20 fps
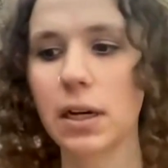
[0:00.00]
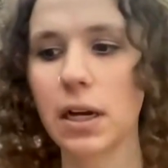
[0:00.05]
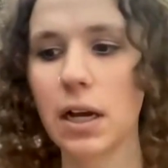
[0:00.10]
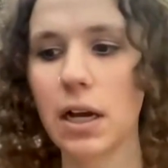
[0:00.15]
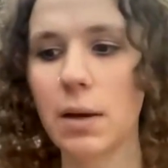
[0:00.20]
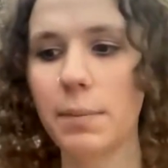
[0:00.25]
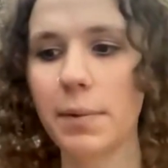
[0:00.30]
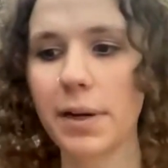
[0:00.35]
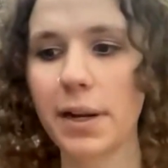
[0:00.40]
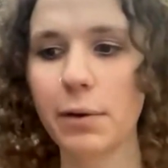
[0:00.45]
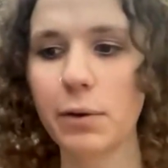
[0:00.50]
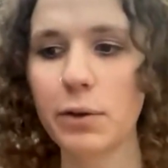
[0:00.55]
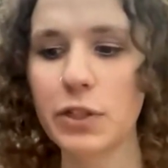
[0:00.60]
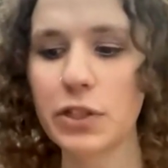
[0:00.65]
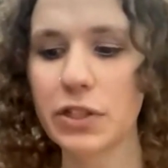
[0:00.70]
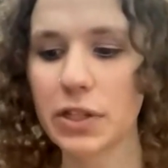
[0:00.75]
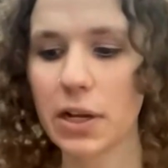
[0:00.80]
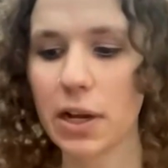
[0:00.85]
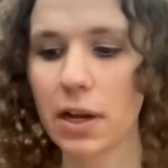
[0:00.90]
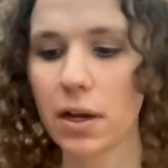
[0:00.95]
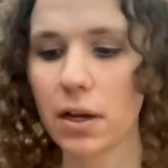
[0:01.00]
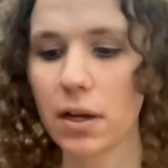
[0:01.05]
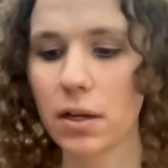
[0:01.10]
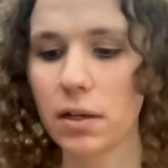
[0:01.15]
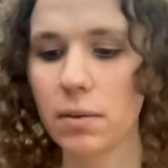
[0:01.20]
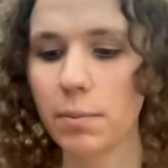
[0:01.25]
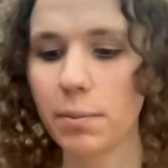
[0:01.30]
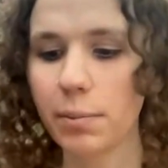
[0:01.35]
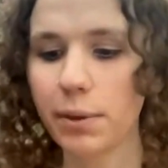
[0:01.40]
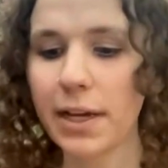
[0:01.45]
And I was
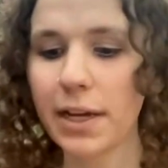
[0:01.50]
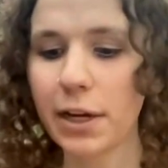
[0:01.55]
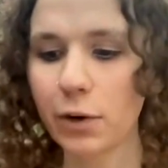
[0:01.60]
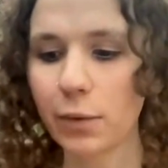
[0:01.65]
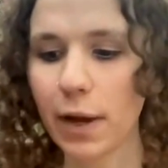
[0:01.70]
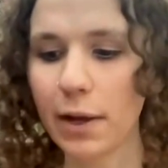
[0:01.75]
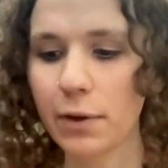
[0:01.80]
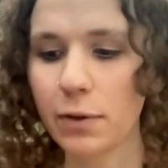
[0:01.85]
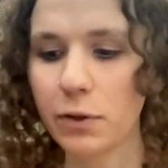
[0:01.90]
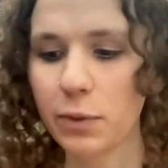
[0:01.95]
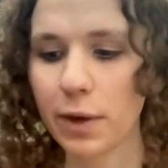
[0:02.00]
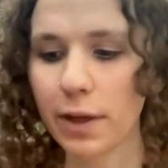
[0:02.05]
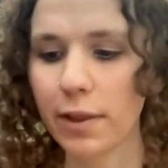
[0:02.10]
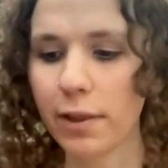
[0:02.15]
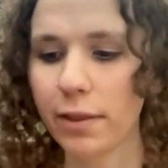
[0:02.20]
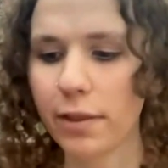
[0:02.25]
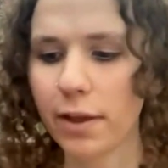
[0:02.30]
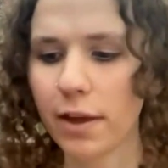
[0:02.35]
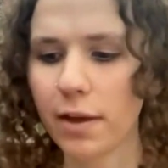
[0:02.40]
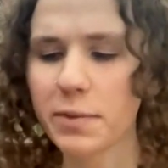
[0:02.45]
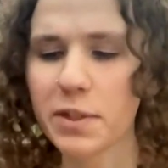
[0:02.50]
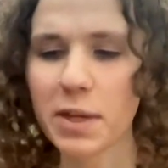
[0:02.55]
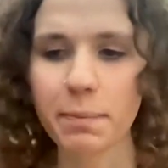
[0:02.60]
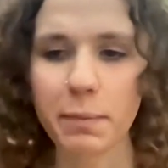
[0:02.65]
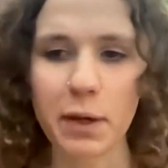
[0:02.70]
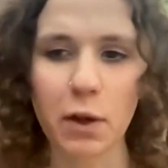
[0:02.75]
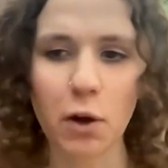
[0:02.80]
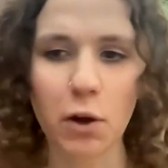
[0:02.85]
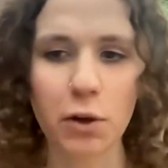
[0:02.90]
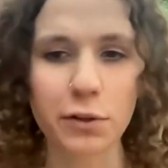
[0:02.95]
playing around with
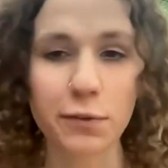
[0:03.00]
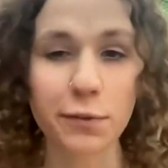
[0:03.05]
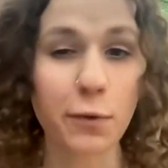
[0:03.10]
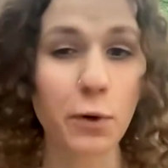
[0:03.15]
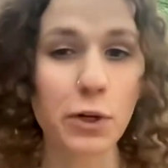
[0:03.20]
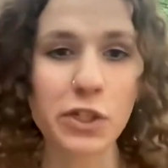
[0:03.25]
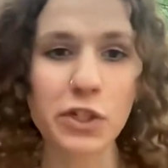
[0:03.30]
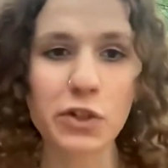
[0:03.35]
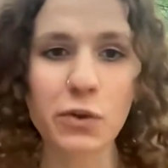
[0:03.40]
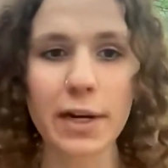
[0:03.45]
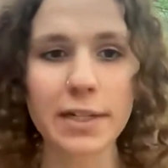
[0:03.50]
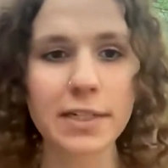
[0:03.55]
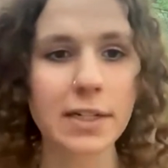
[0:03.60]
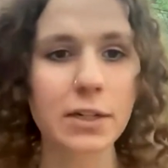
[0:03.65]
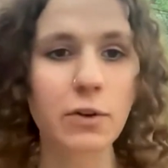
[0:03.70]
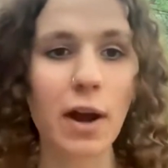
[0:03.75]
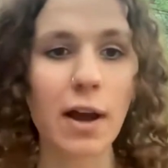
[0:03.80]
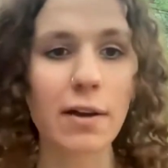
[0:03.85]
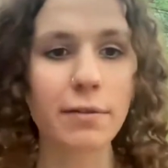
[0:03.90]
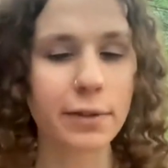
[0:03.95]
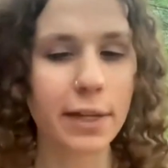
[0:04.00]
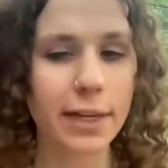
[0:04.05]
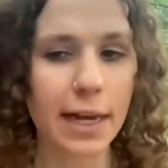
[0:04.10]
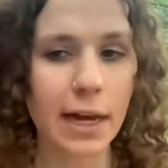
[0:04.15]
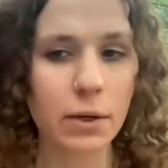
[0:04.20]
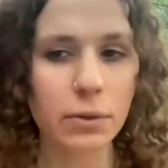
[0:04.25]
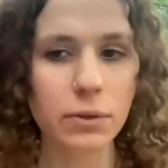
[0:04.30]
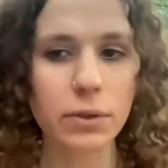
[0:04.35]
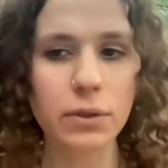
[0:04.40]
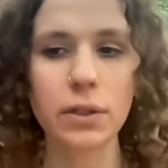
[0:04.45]
something called a force-directed graph layout,